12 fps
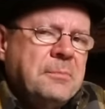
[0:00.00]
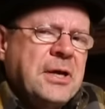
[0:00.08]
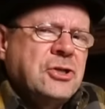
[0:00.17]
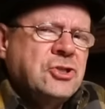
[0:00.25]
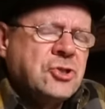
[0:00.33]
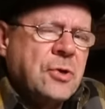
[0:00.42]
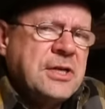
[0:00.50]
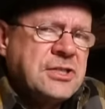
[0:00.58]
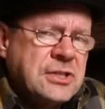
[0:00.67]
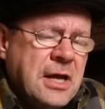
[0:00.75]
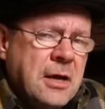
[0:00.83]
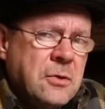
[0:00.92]
but
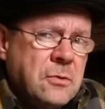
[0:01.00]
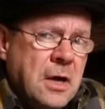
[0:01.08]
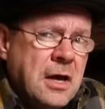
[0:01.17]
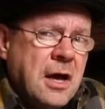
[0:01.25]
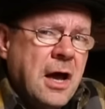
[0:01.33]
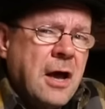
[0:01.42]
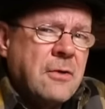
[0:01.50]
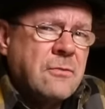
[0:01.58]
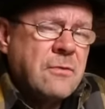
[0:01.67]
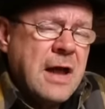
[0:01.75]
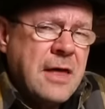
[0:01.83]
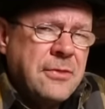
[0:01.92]
enjoys now a
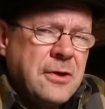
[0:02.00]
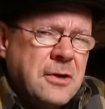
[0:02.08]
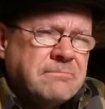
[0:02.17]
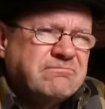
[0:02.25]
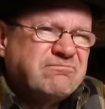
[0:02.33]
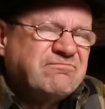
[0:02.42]
rather